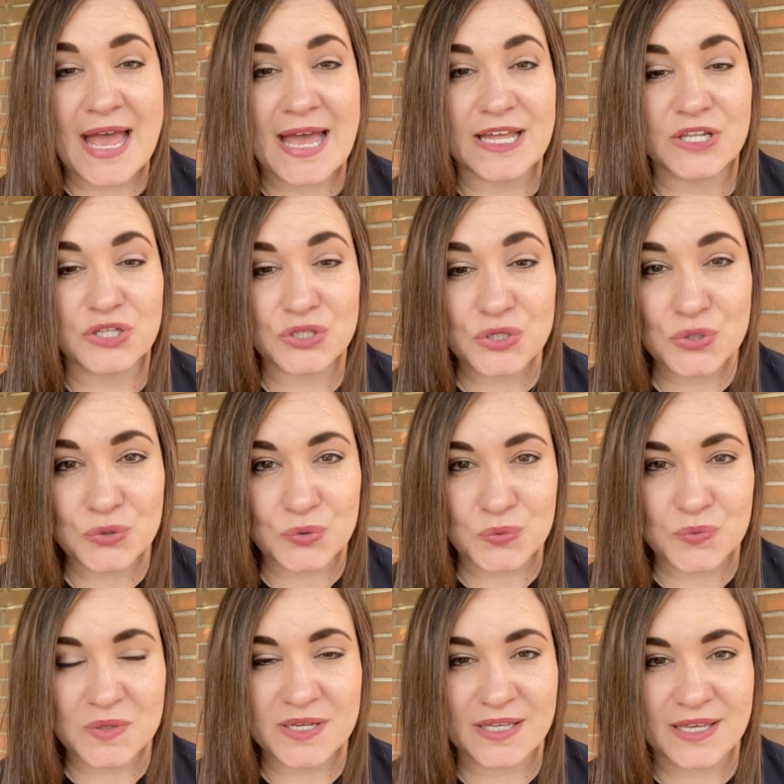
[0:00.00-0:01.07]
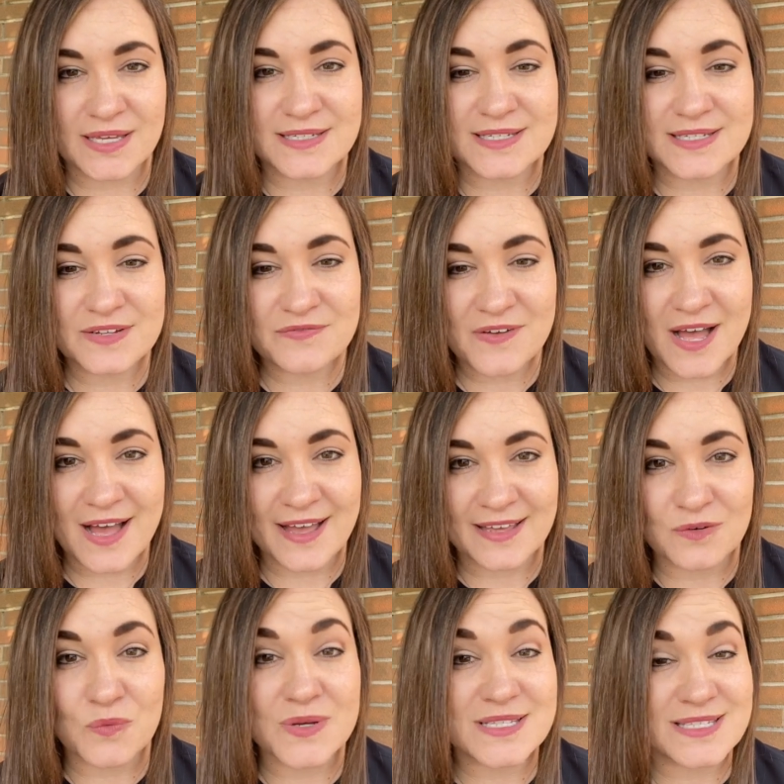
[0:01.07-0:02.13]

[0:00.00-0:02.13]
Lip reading: And you get to define what